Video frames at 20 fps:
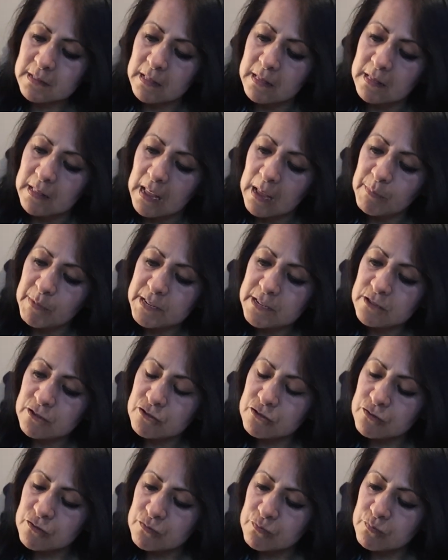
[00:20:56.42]
lemon
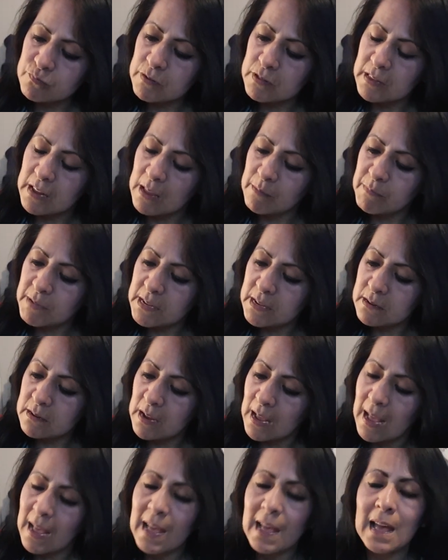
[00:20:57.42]

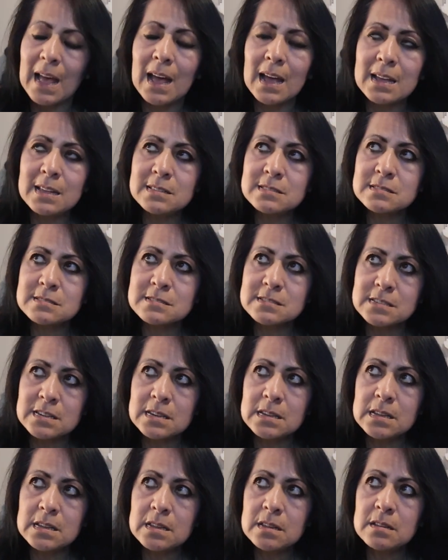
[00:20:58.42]
iced
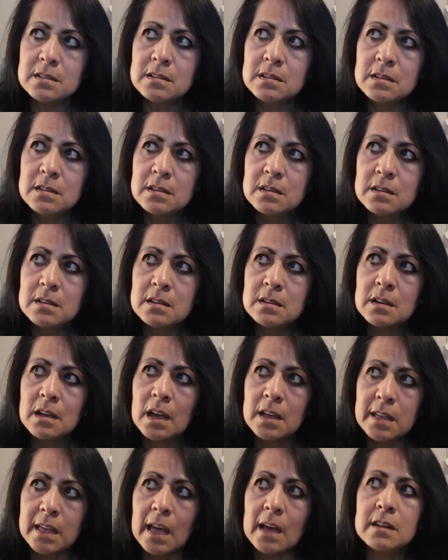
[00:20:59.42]
tea.
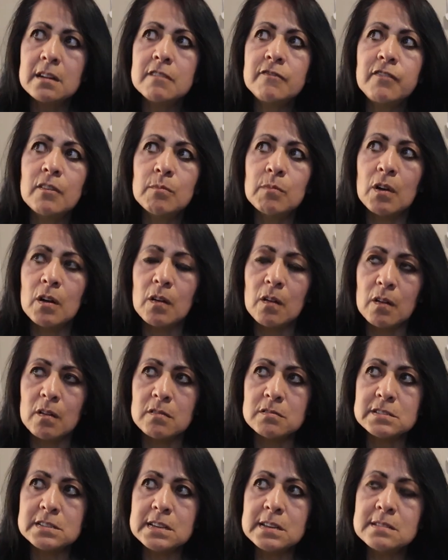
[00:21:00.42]
I got it from
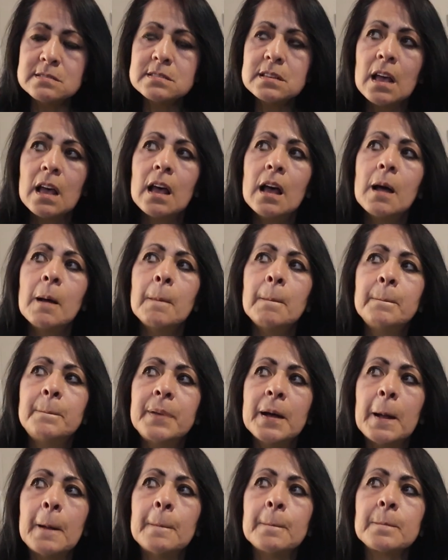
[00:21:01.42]
Aldi's,
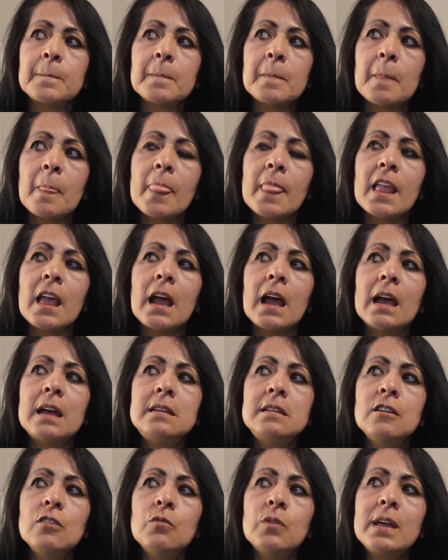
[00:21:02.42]
but I
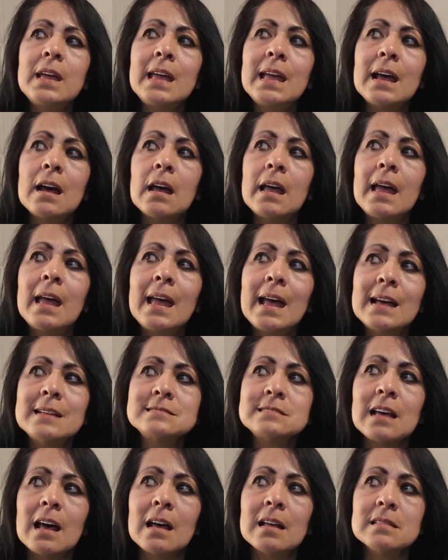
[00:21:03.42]
know it
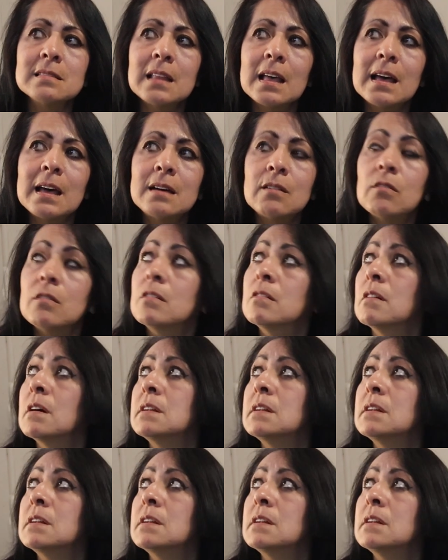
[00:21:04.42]
has a lot. Oh,